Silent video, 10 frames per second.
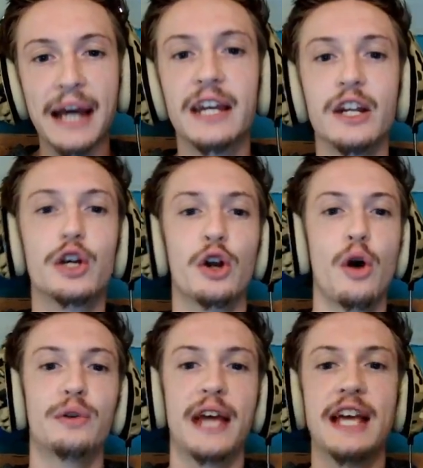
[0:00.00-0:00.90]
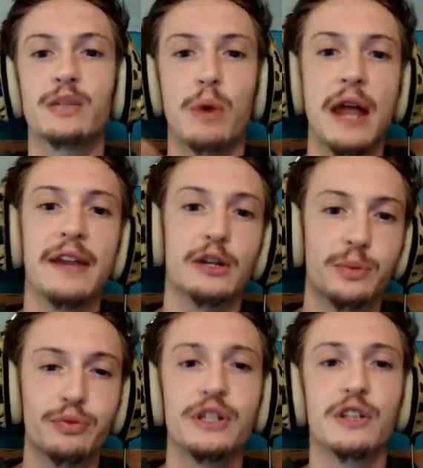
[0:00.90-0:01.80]
in the good old days when there was
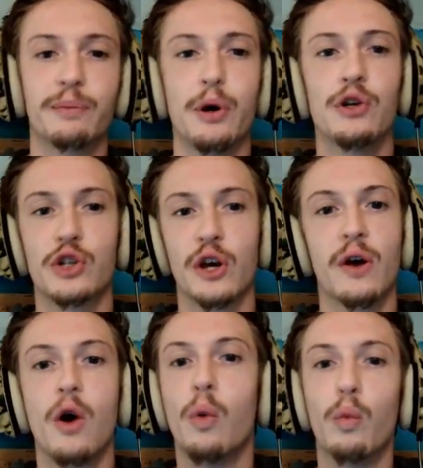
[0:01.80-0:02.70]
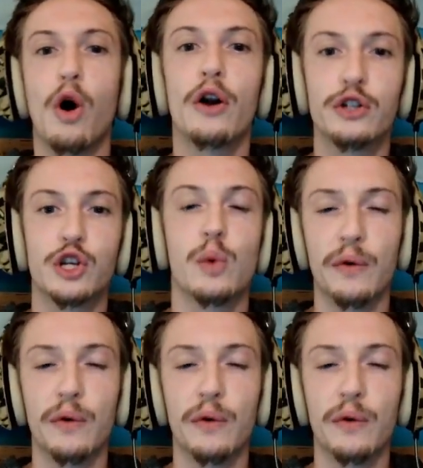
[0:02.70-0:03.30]
Prince of Persia 1, 2, and